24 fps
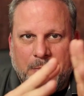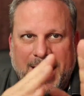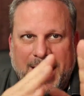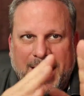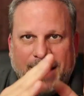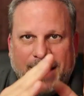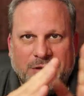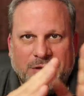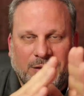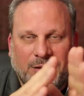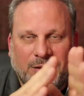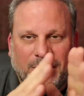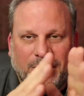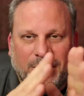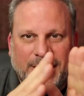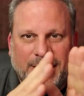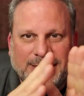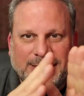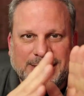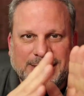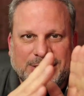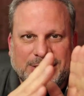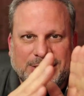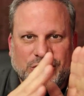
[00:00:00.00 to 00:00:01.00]
having the
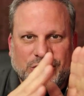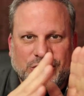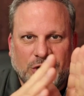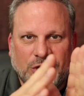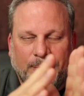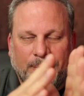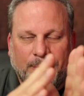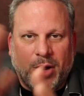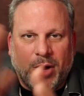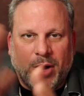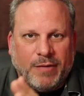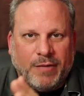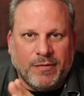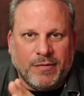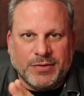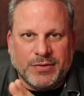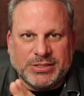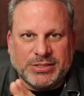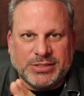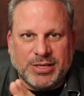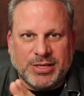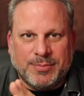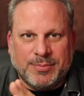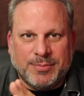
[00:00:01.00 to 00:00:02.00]
lens jump off of
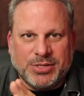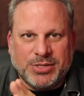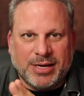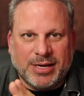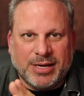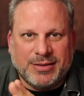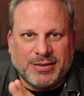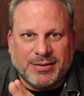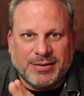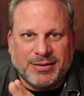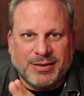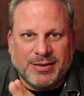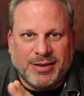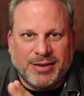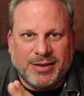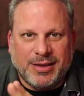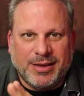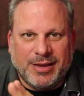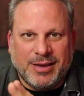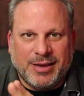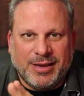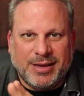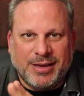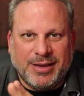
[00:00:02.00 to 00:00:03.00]
a subject
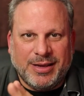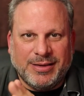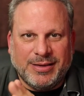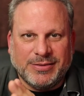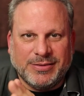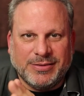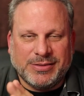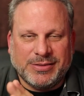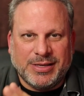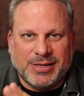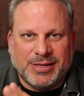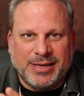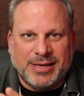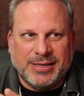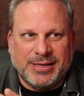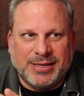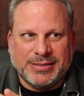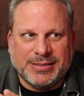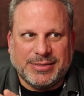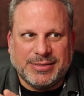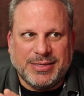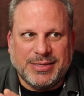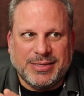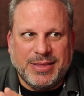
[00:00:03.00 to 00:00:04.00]
is
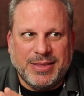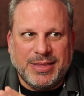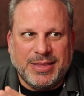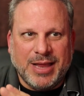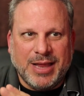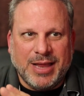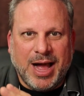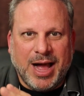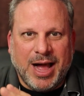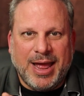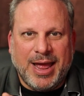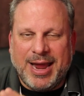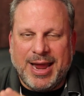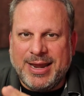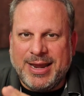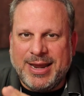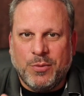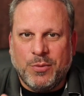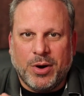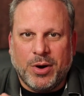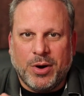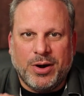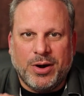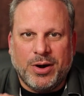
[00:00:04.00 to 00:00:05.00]
not
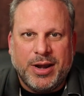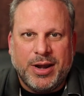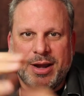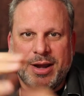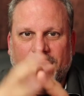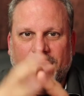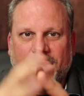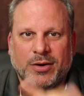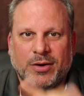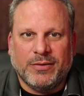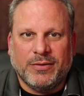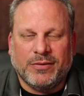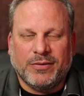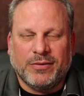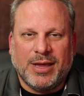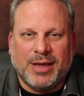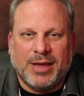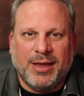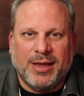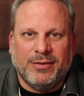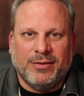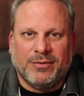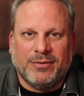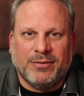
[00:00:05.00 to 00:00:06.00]
anywhere near as
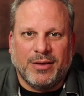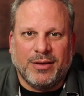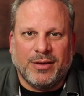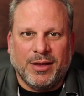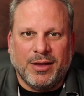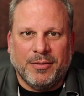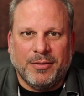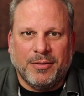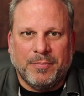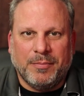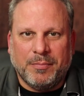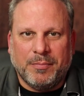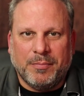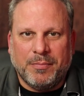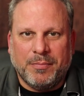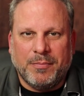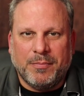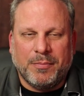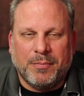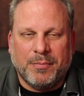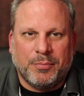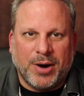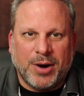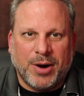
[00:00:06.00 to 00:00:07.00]

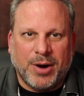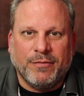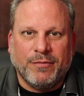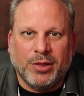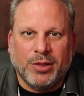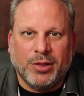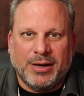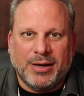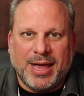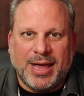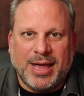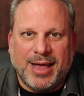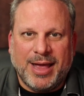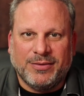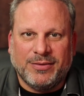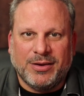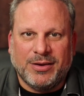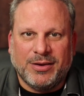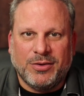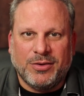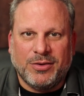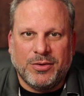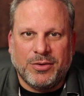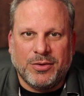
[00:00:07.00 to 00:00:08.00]
prevalent
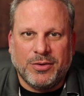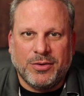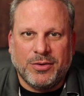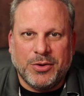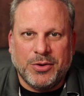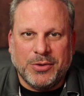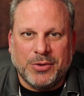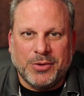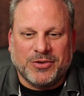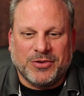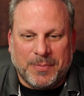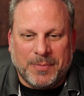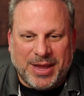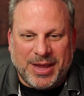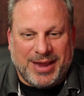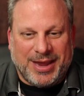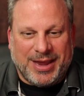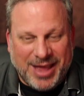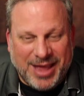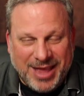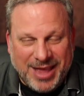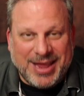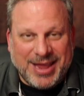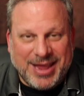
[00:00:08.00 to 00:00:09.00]
as it used to
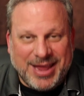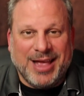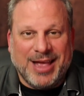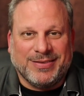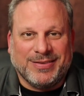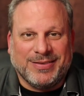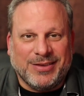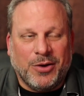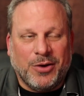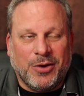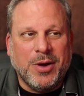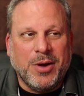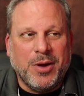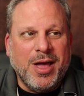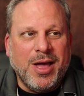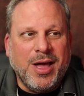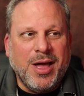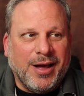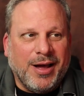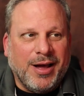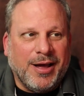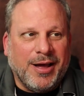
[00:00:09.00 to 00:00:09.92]
be. Yeah. So